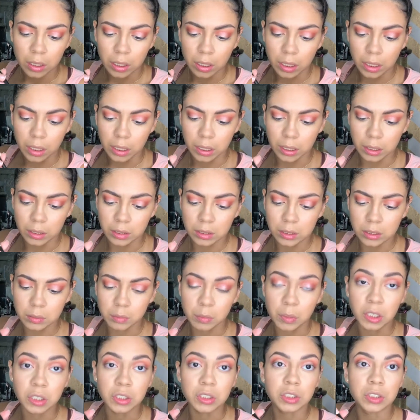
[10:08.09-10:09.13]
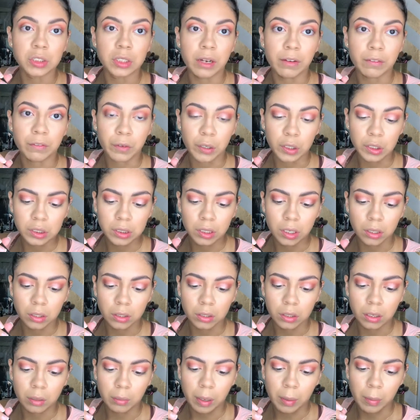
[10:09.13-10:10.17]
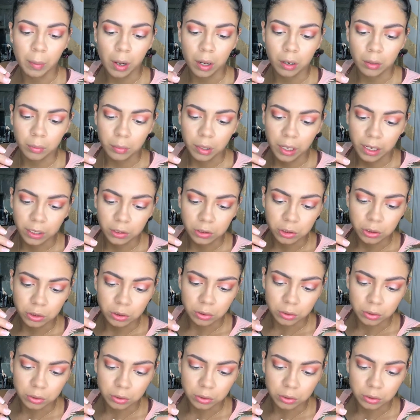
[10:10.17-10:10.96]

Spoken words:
and smudge that first color on my bottom lash.